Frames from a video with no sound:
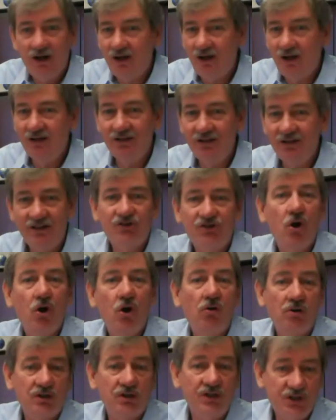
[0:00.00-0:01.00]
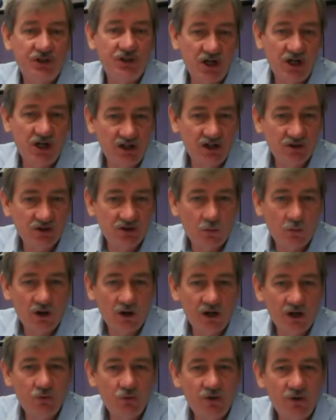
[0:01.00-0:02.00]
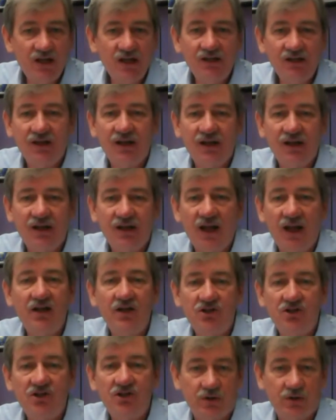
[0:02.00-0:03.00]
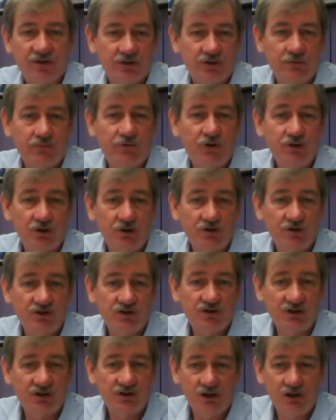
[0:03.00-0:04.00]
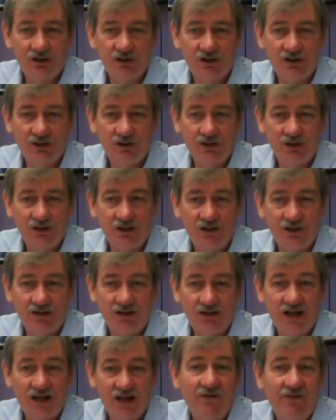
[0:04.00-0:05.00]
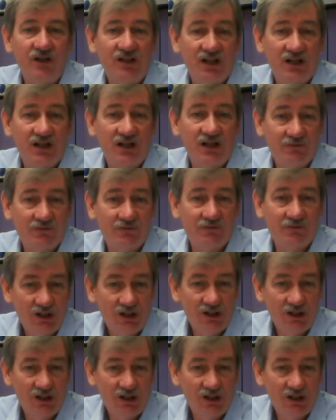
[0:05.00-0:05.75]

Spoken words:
and it totally changed the way we engage with computers at every level.